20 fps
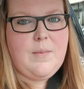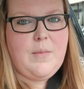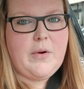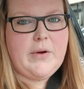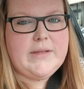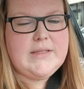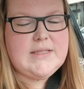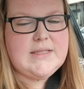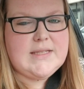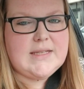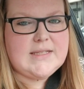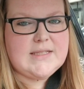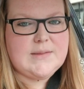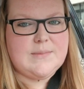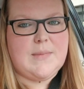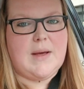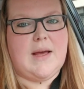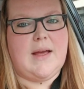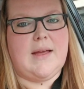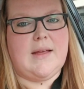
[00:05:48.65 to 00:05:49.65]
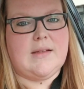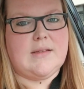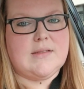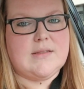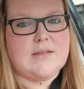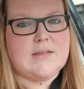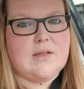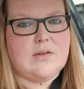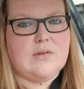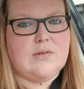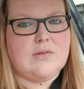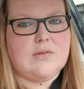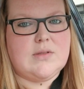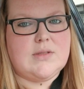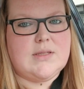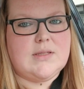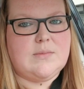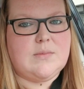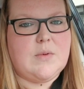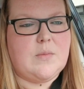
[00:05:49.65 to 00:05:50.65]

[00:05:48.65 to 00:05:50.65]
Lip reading: 0.6 miles, Olson